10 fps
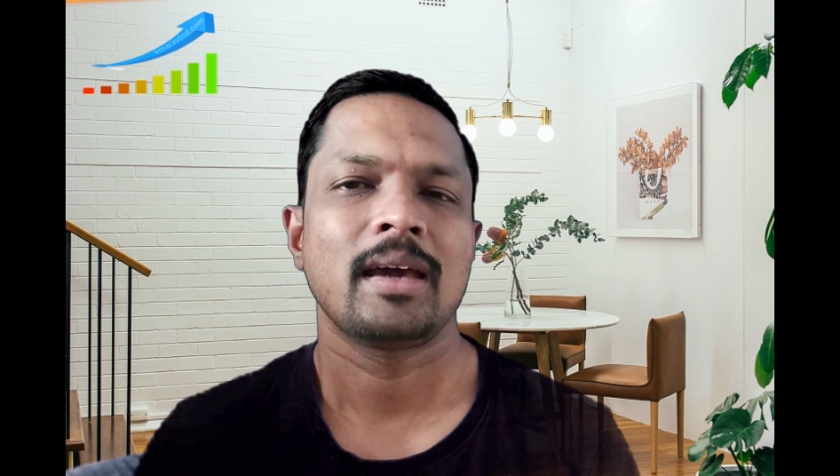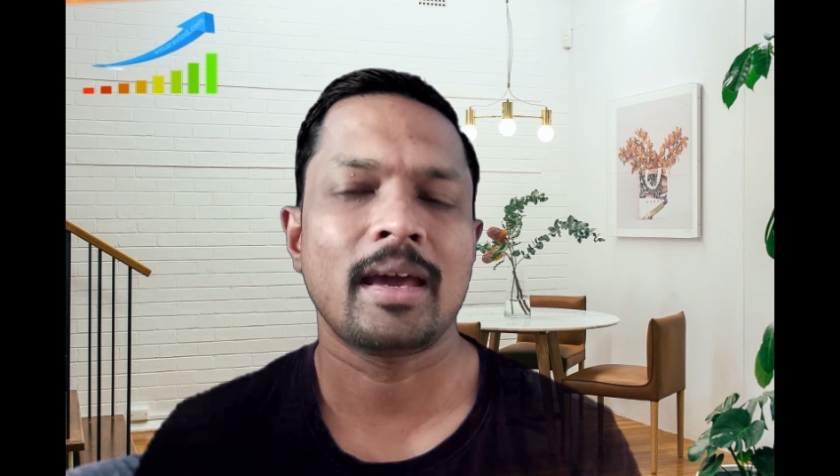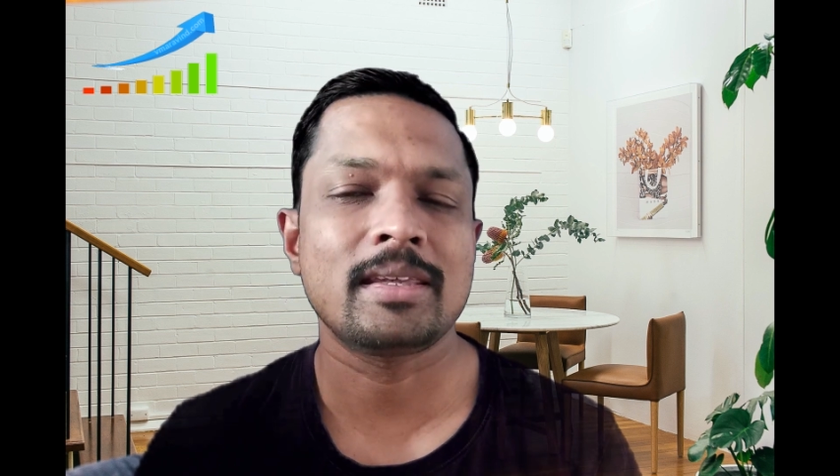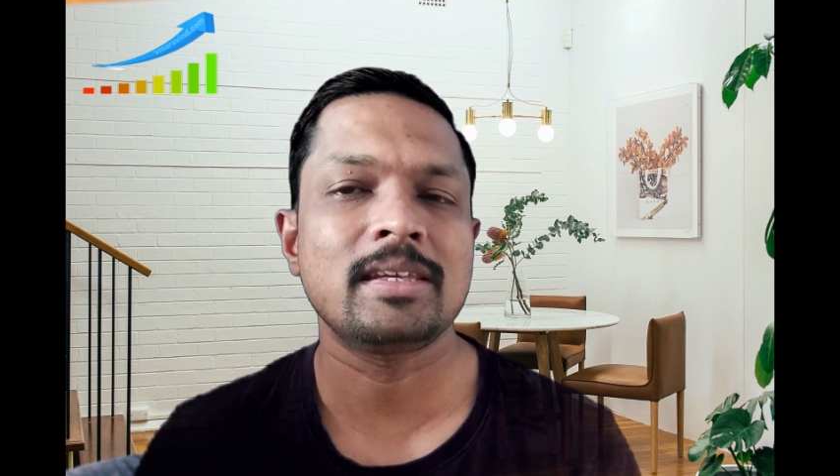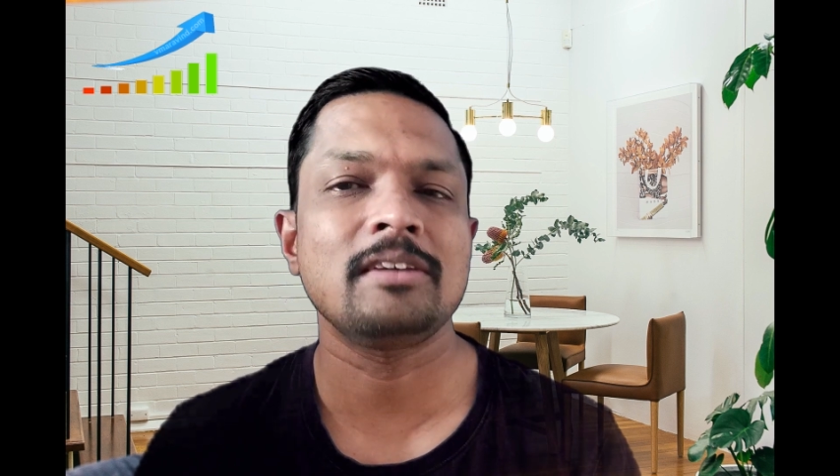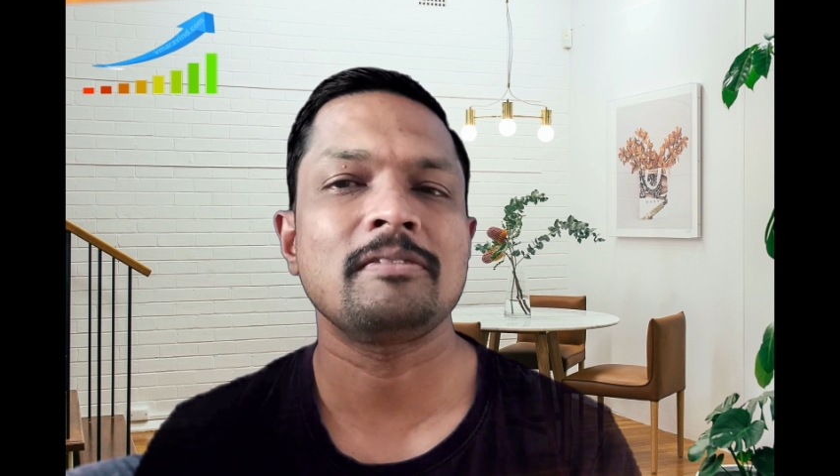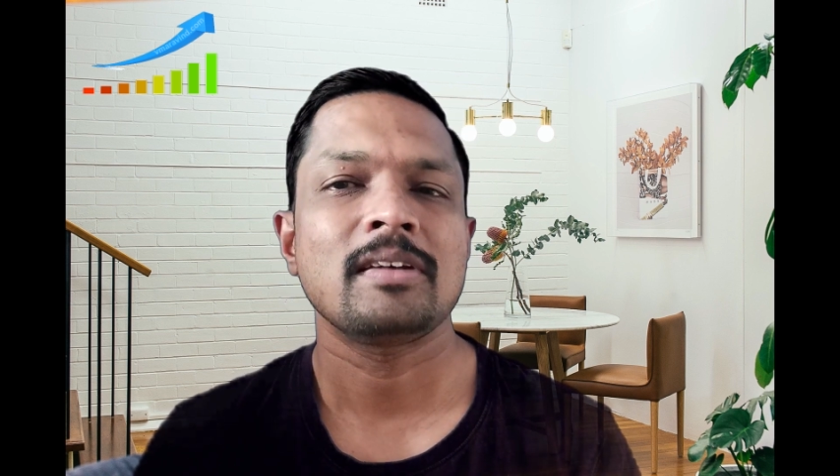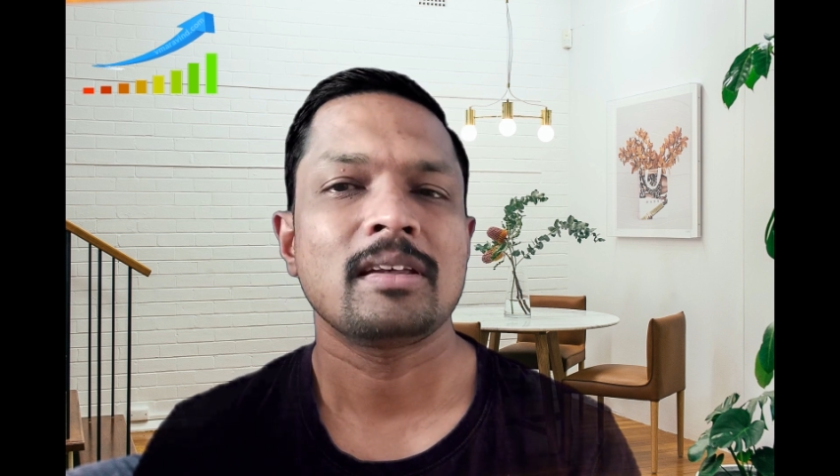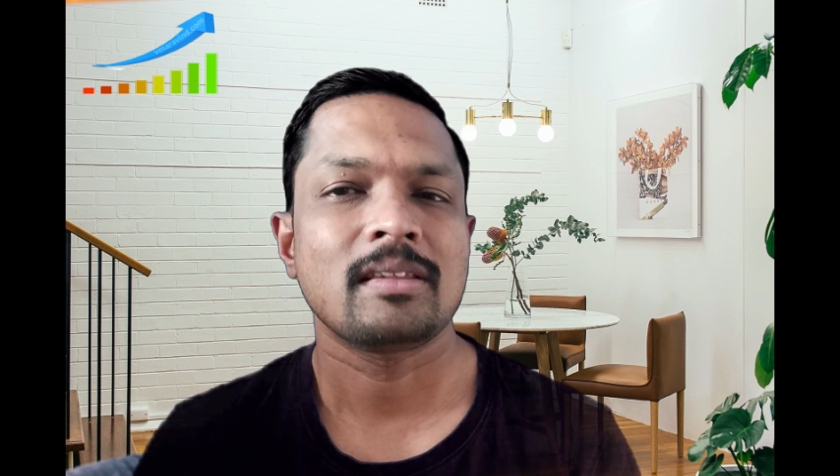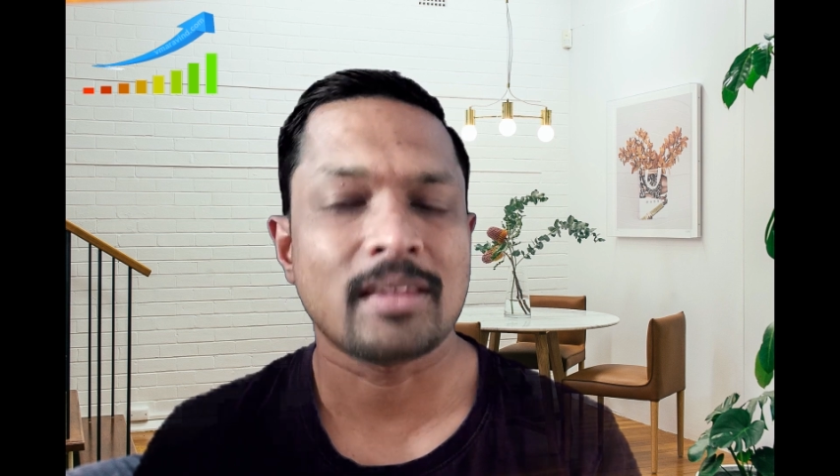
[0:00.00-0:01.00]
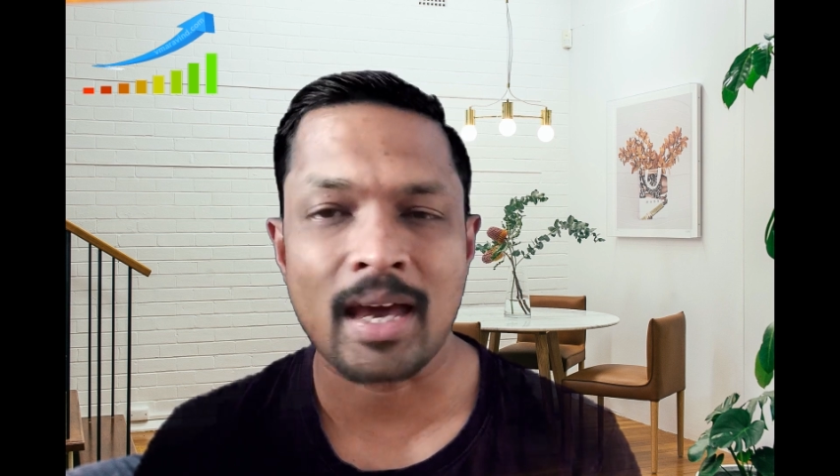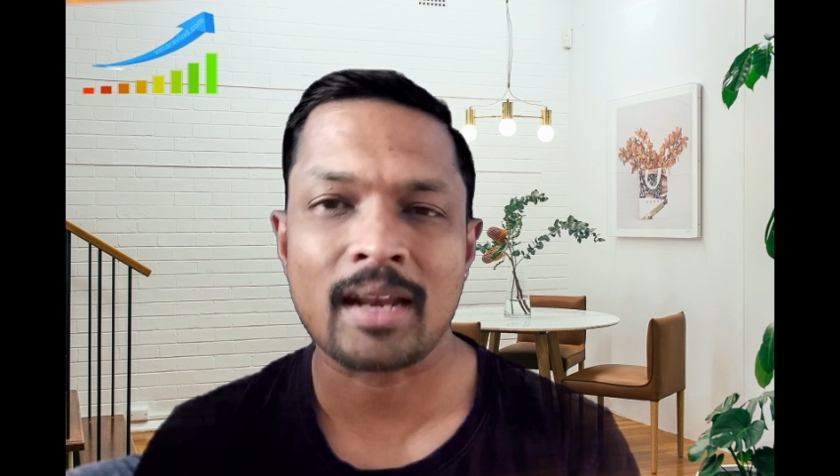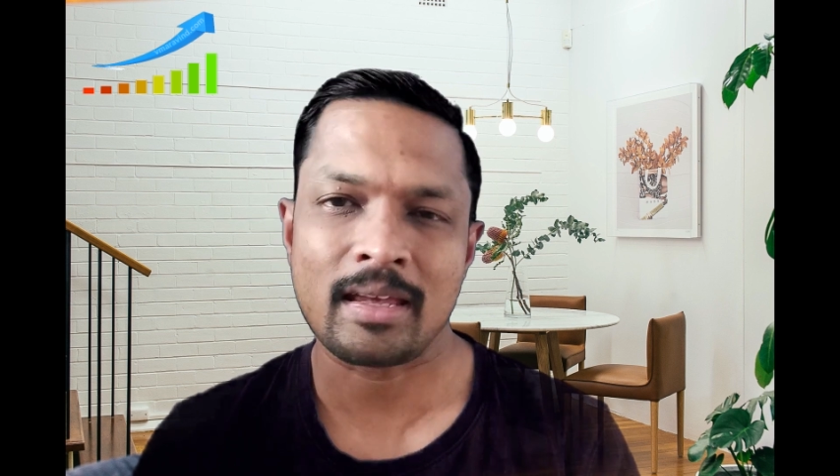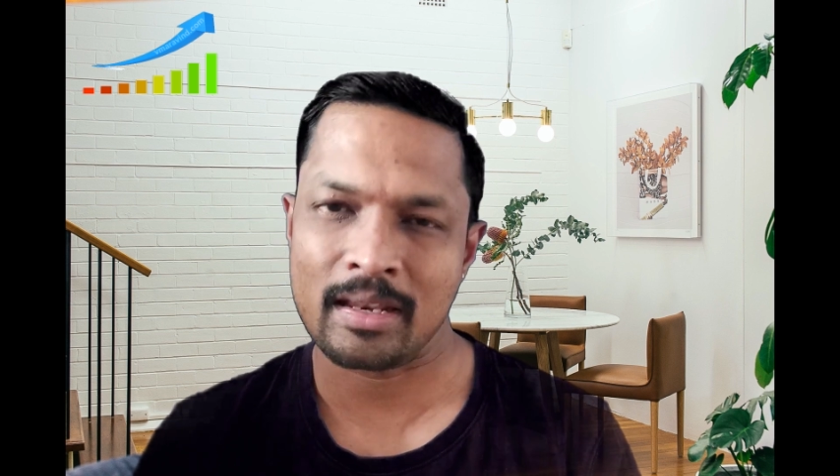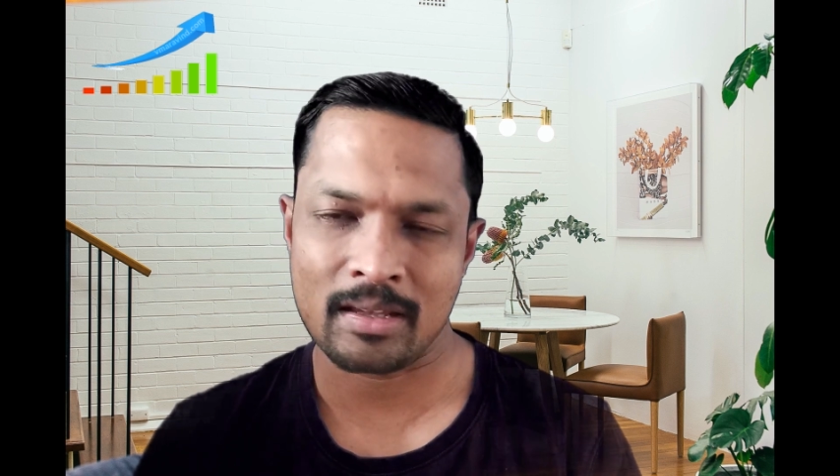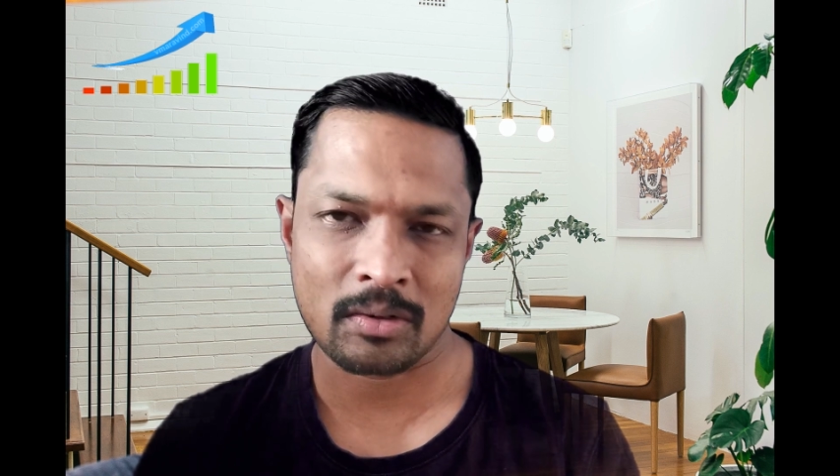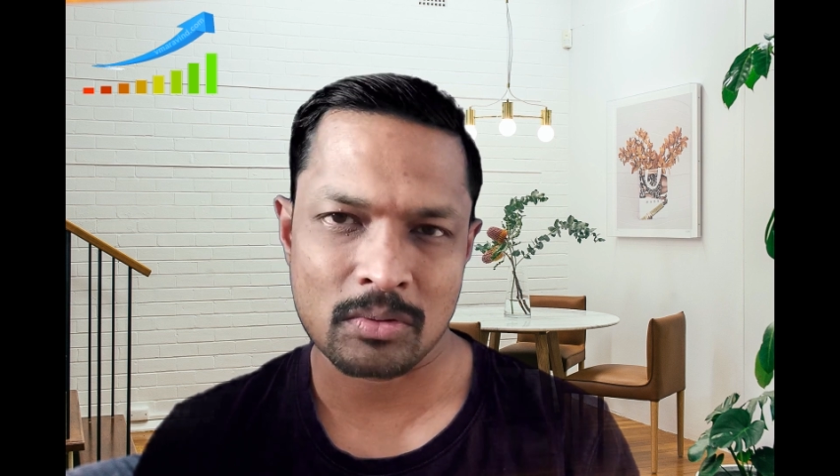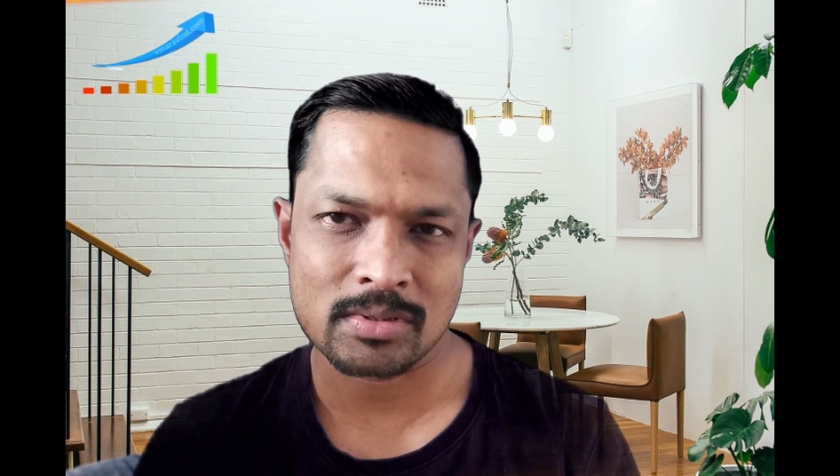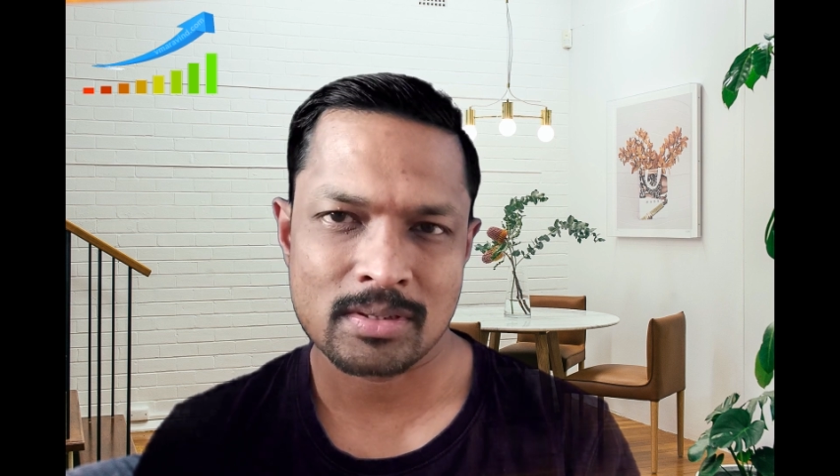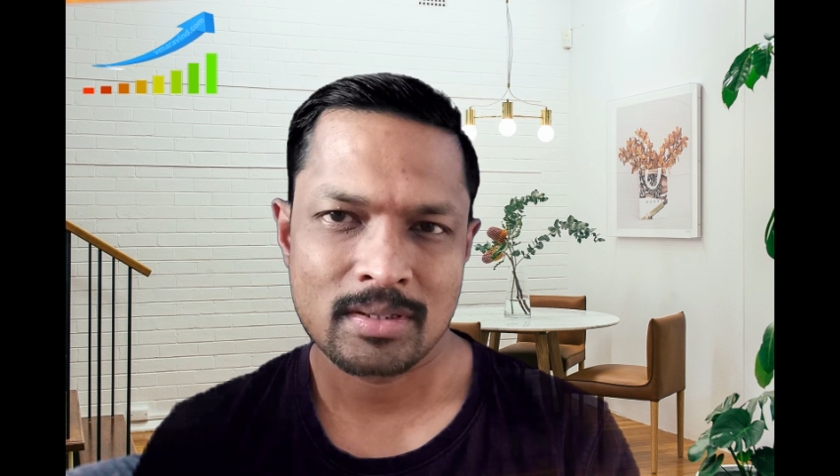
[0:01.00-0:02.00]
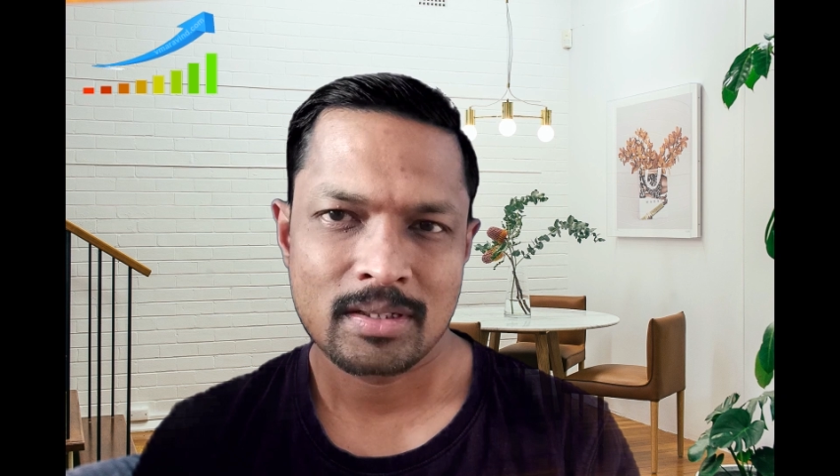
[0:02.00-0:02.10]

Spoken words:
achieve their career goals.